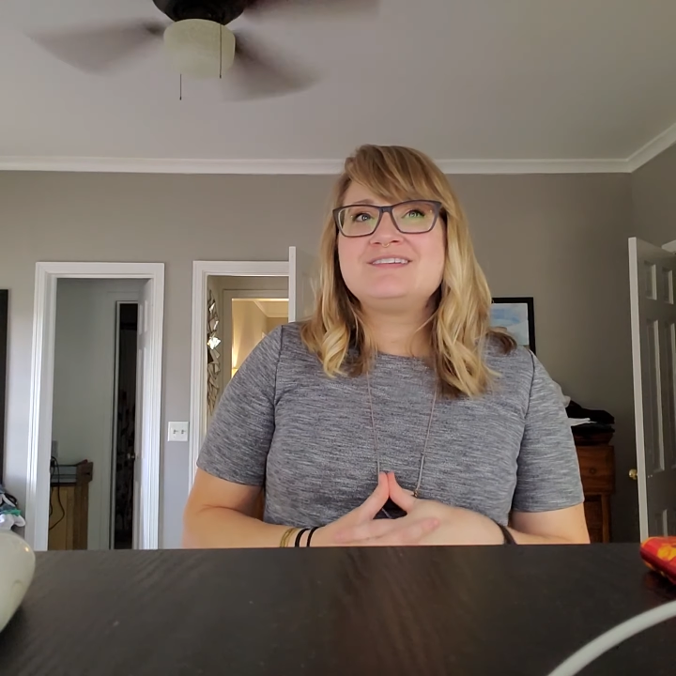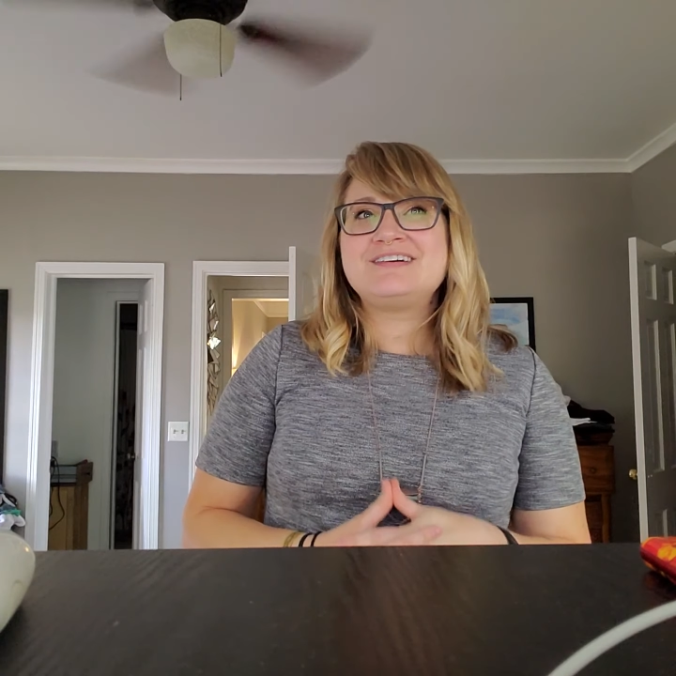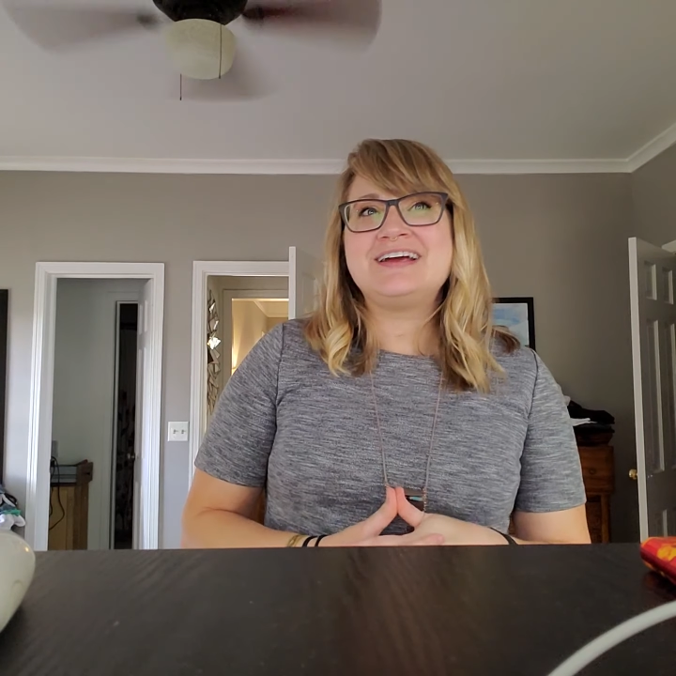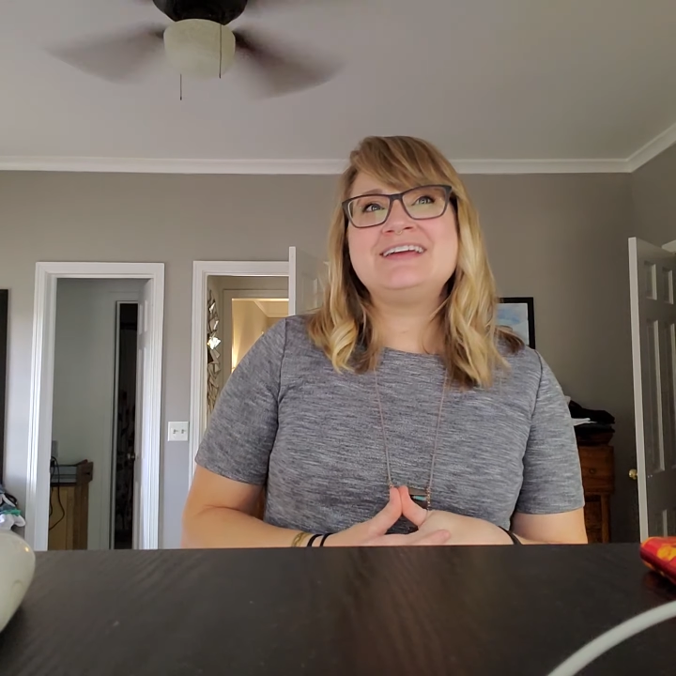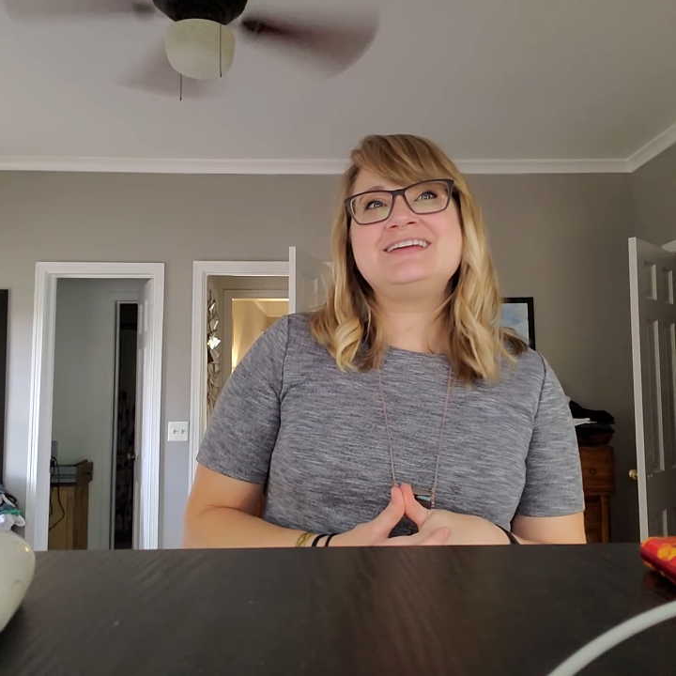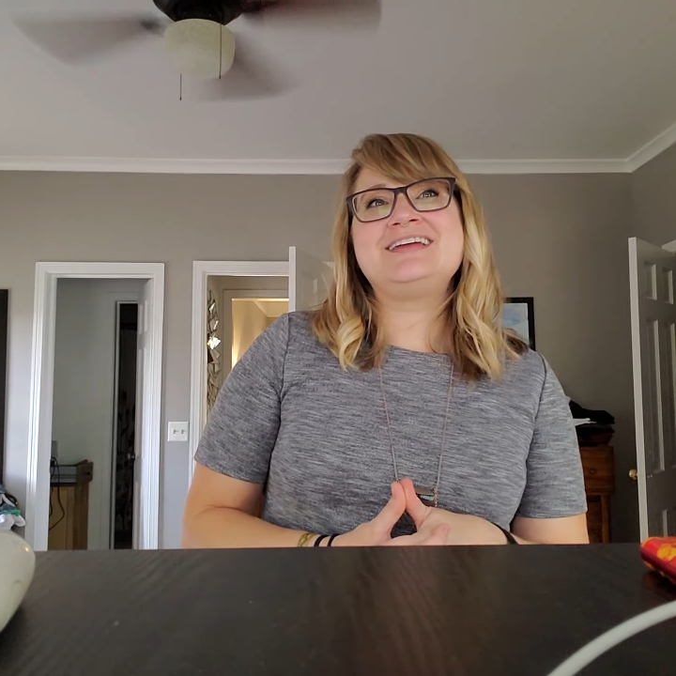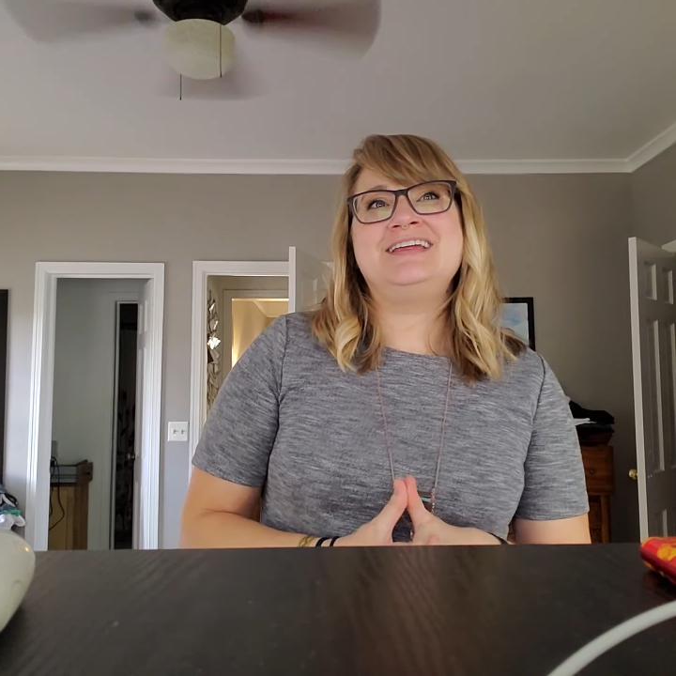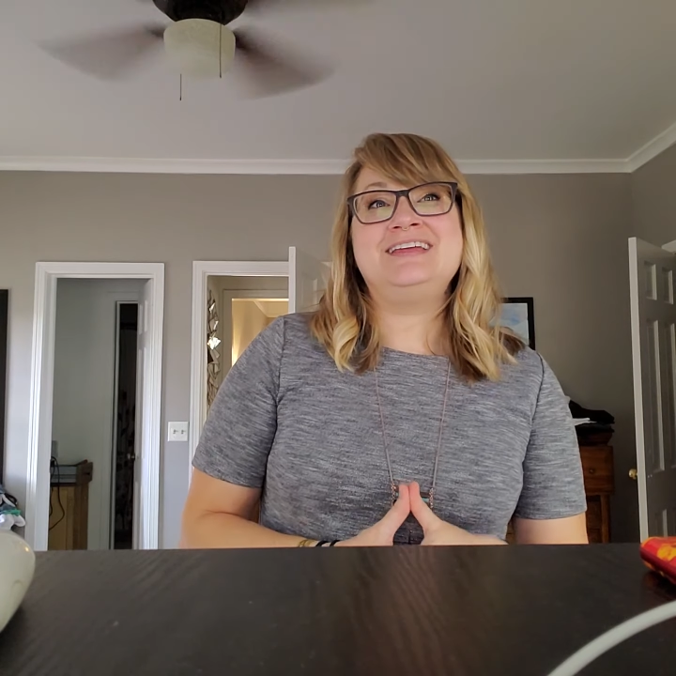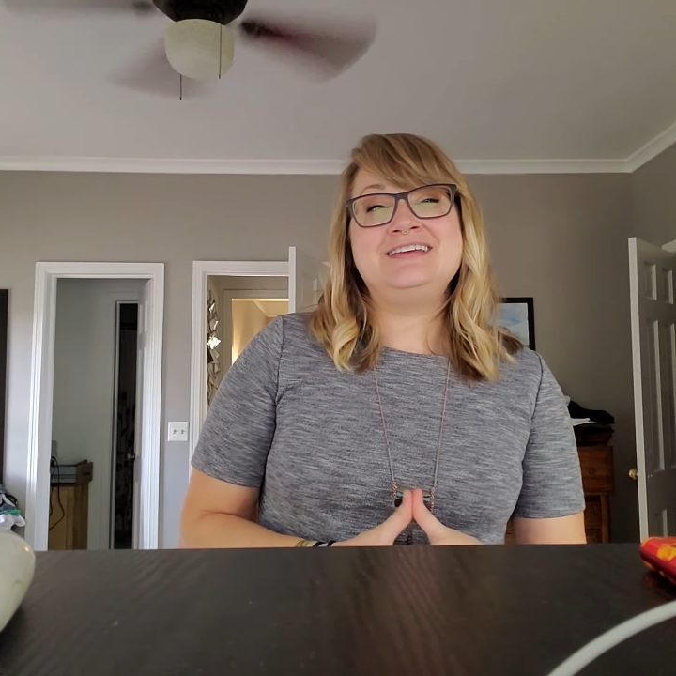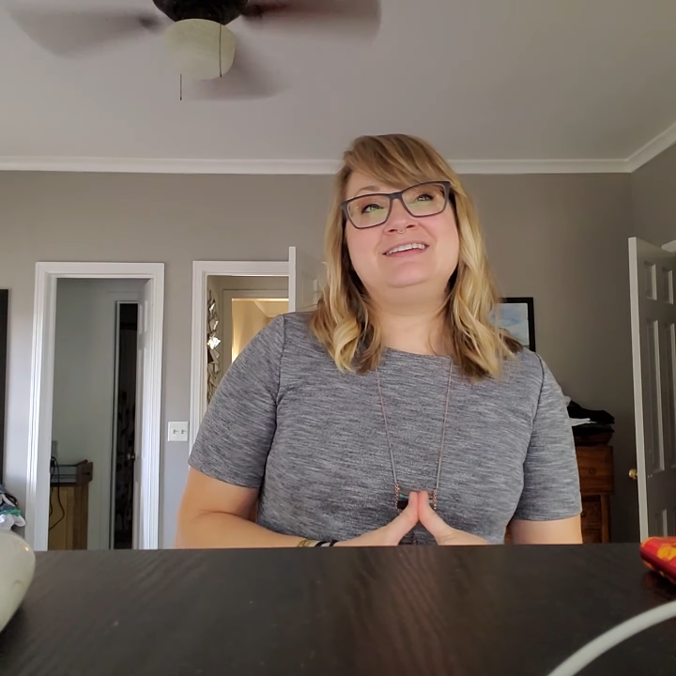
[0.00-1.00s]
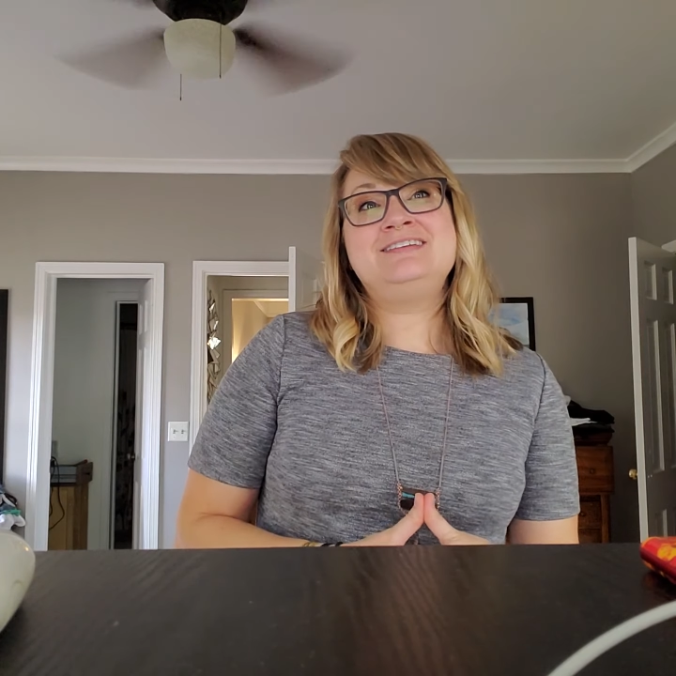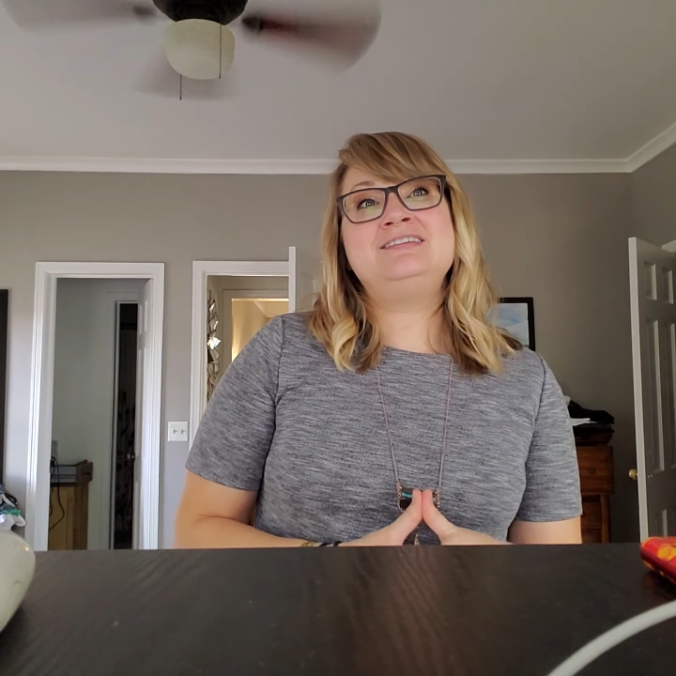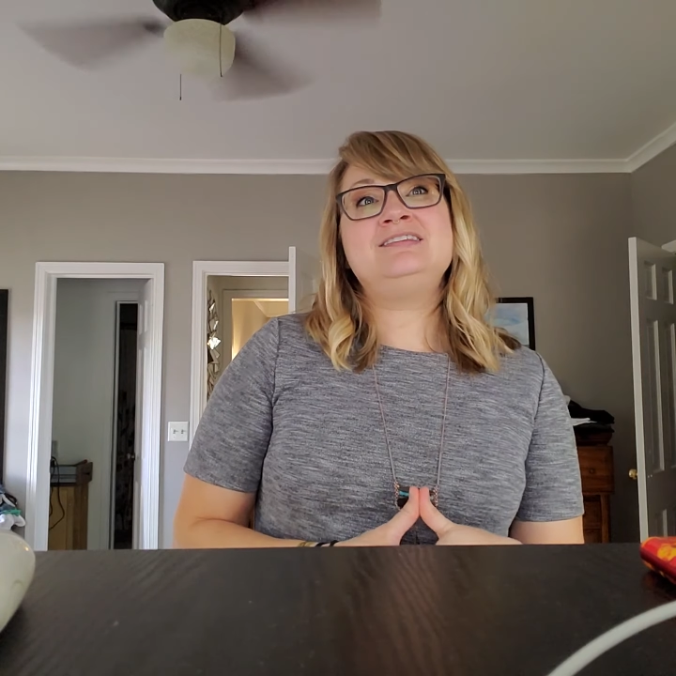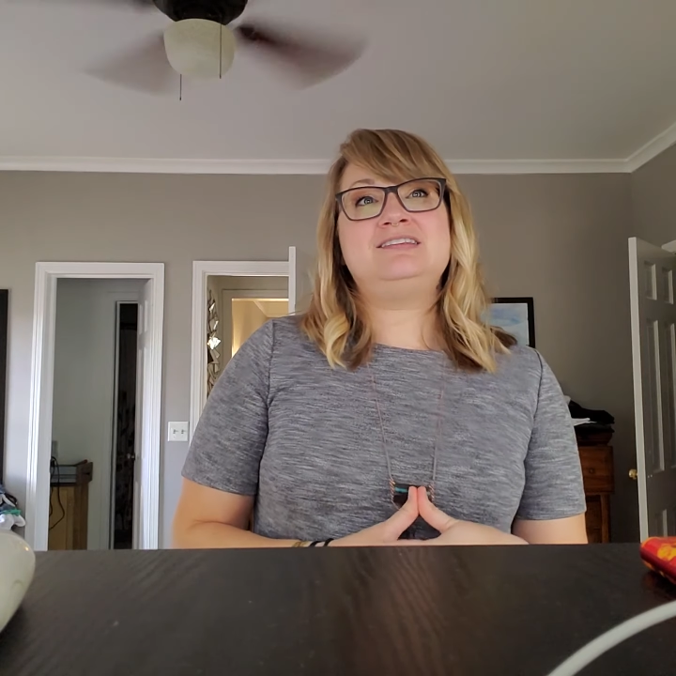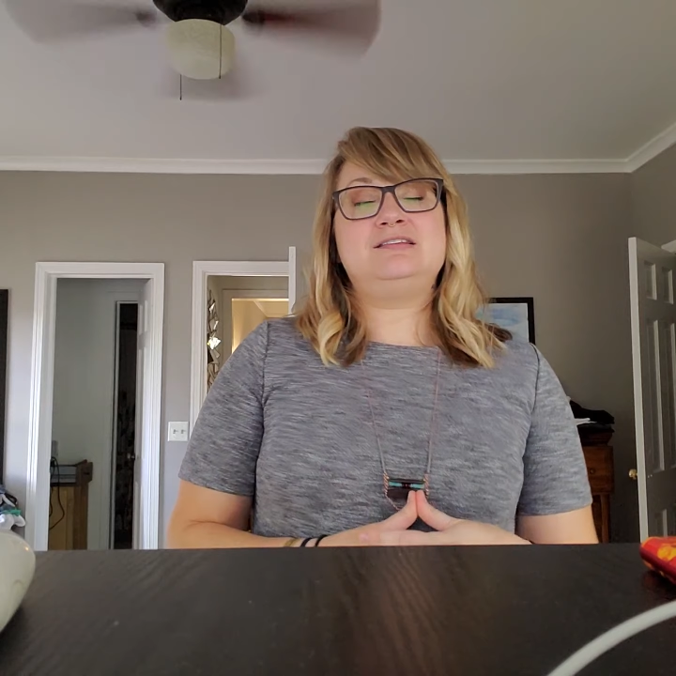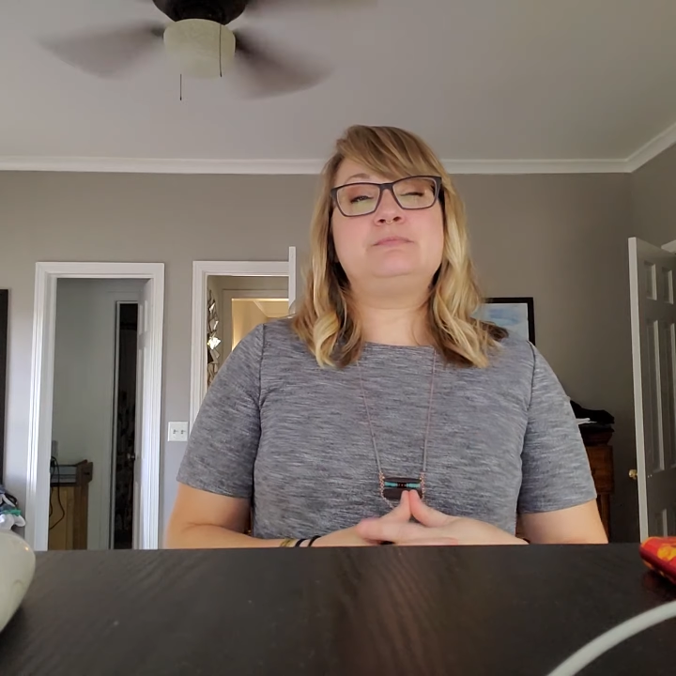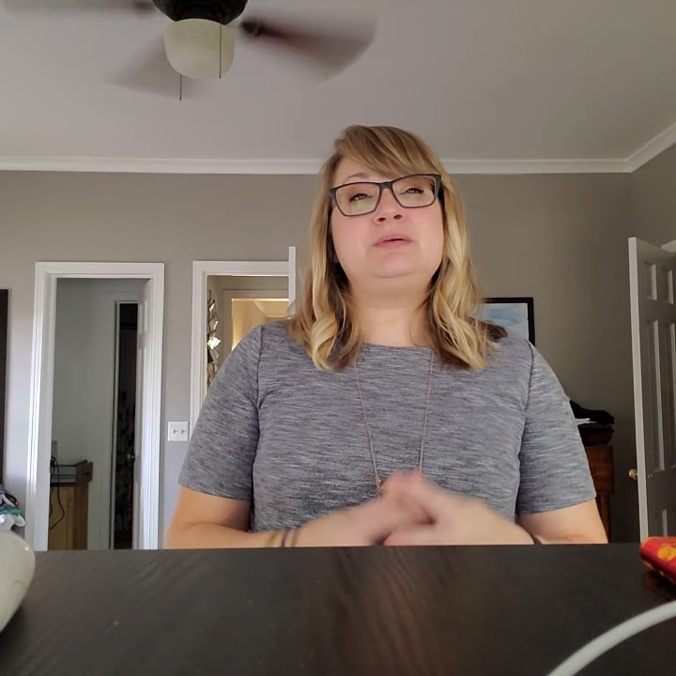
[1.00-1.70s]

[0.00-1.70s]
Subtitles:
right? The